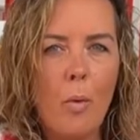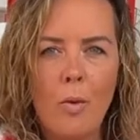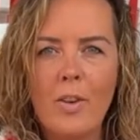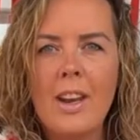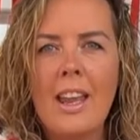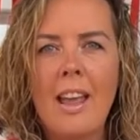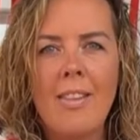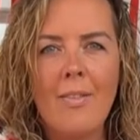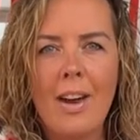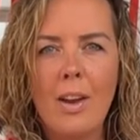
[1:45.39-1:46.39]
Overnight in
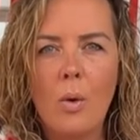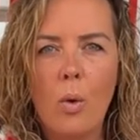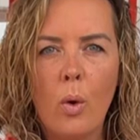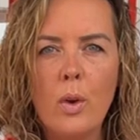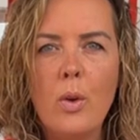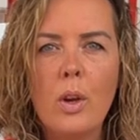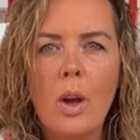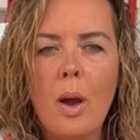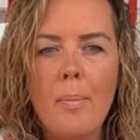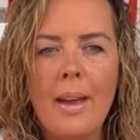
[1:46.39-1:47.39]
the van on
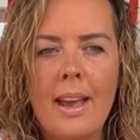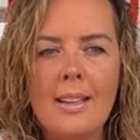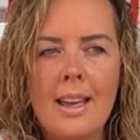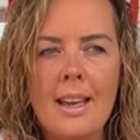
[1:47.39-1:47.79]
hookup it